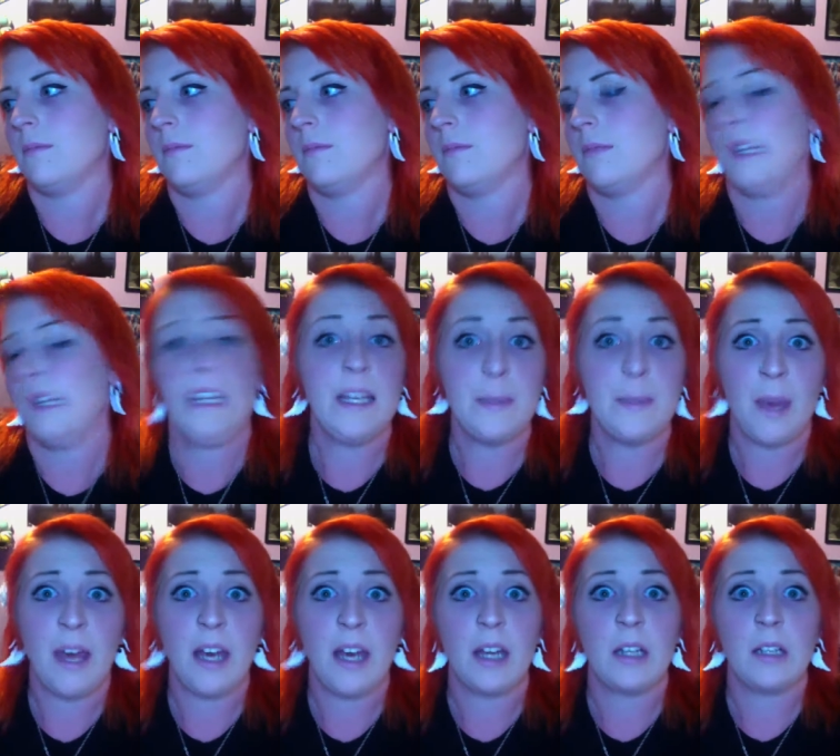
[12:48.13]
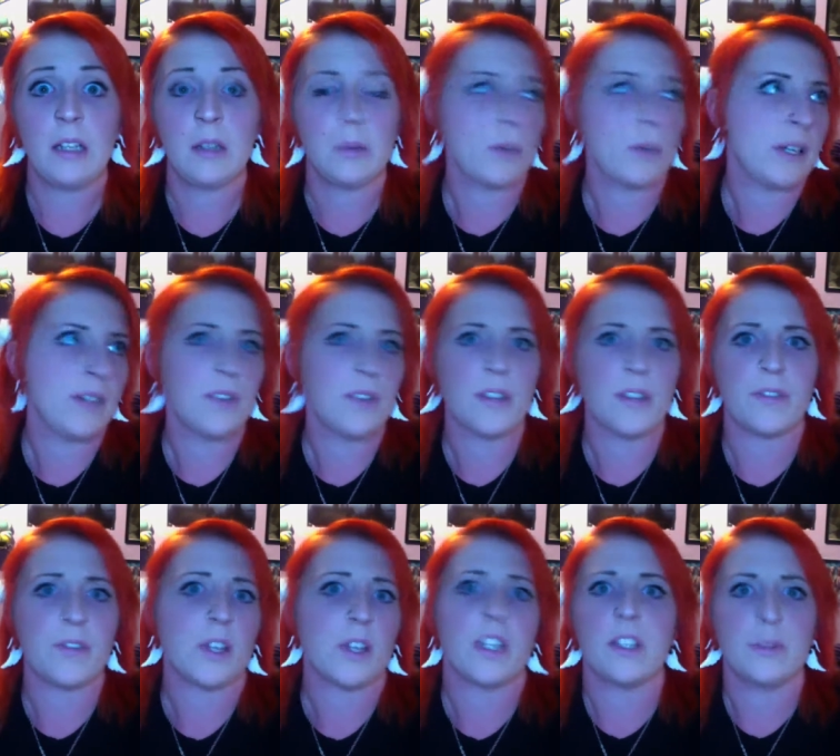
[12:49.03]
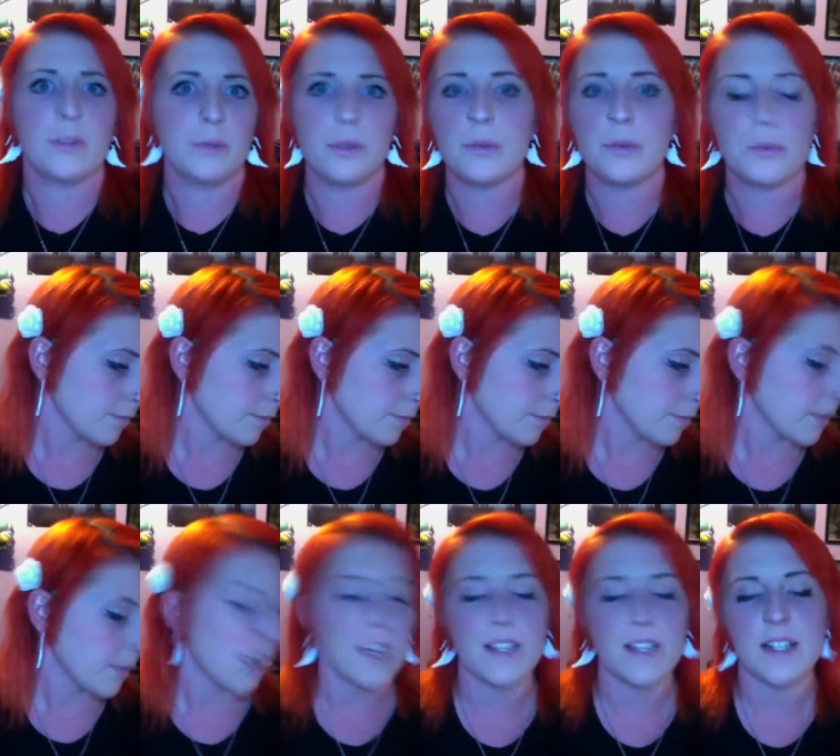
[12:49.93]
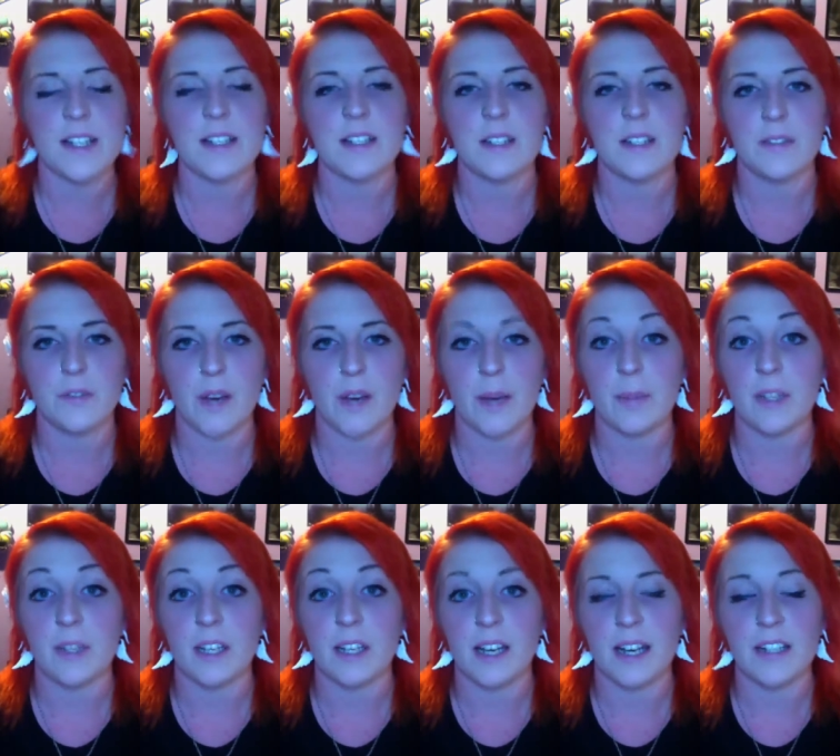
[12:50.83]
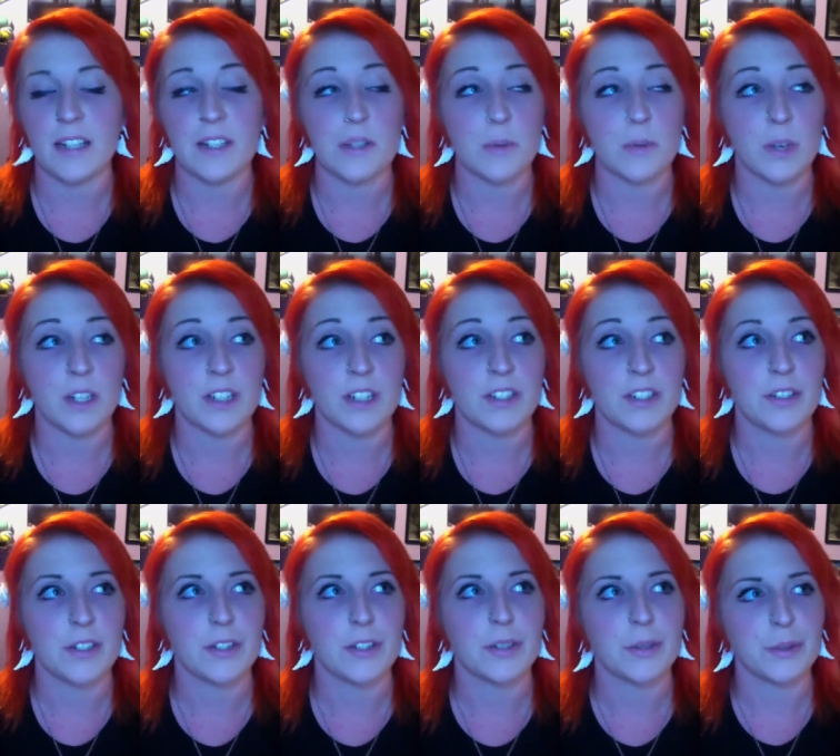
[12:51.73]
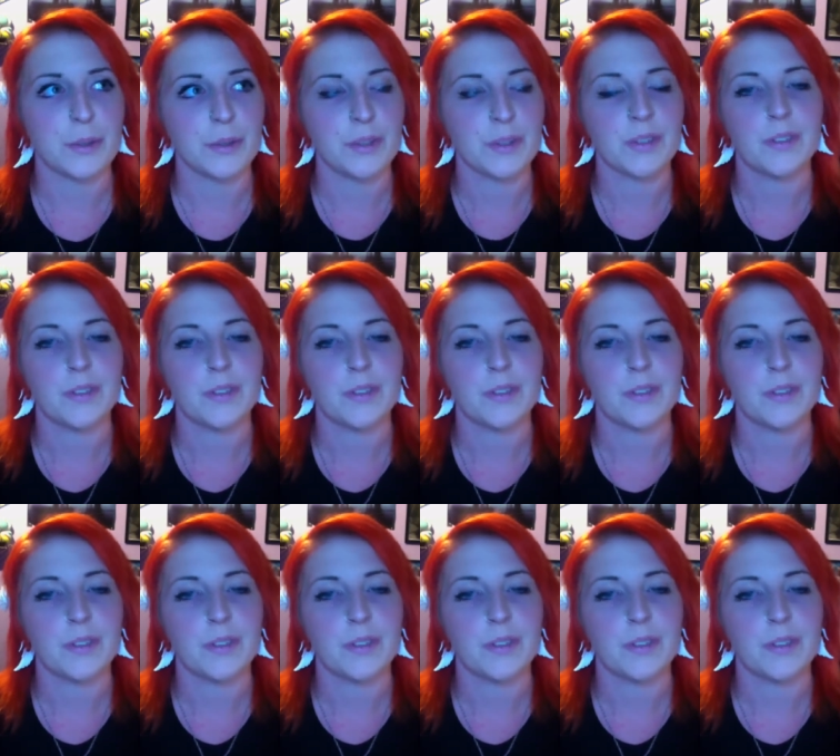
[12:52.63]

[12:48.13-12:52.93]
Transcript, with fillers: email, whatever the frick you use. Alright, that's enough rambling. I just wanted to,